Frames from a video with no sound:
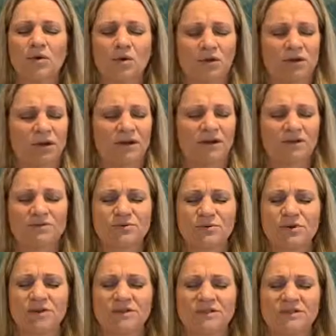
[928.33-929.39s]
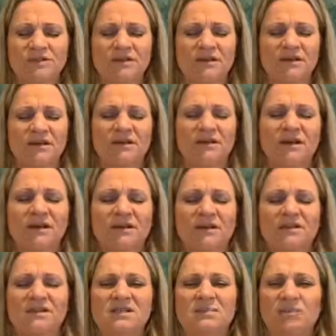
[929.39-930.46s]
A lot of these organs in
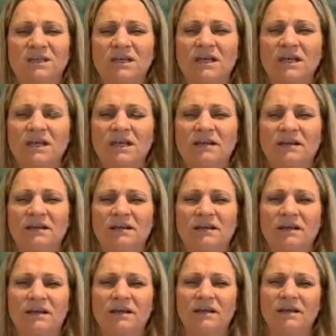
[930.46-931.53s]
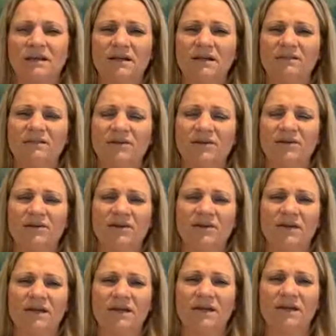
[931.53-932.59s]
the spleen and the liver
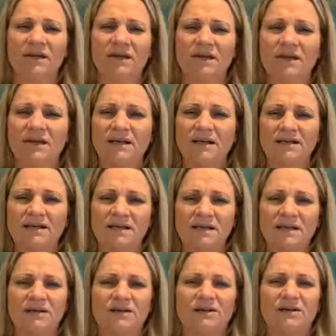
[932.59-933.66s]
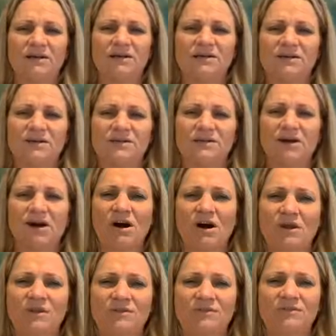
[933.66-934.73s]
and the kidneys, these are our
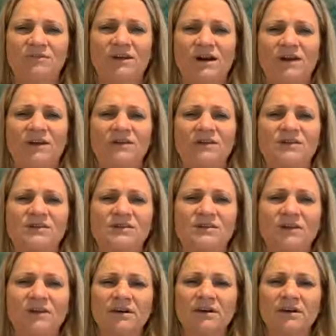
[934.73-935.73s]
detoxifiers.